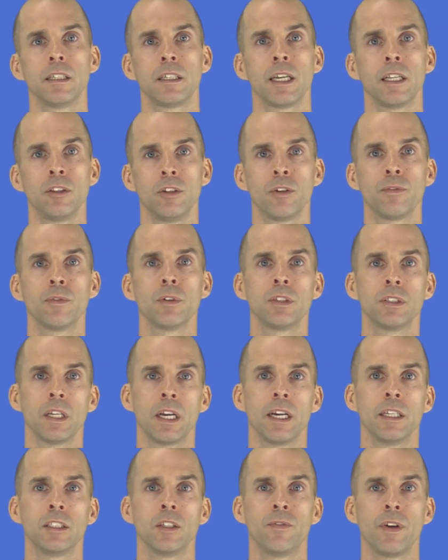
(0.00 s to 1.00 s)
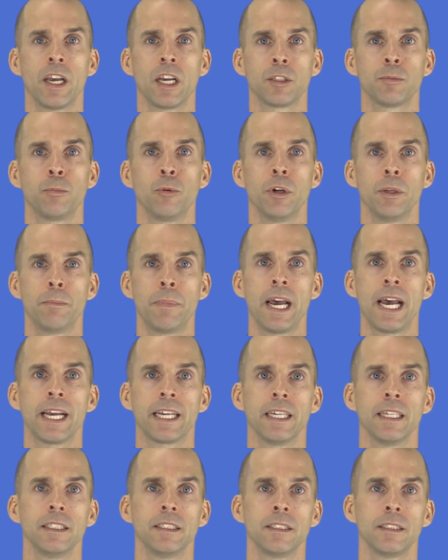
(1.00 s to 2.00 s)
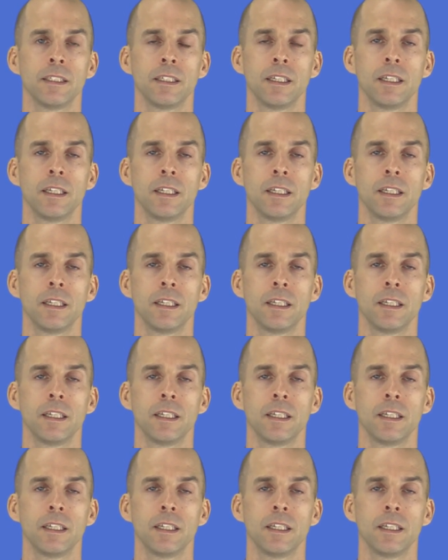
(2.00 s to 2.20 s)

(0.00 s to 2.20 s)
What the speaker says: can look for signs of exploit packets.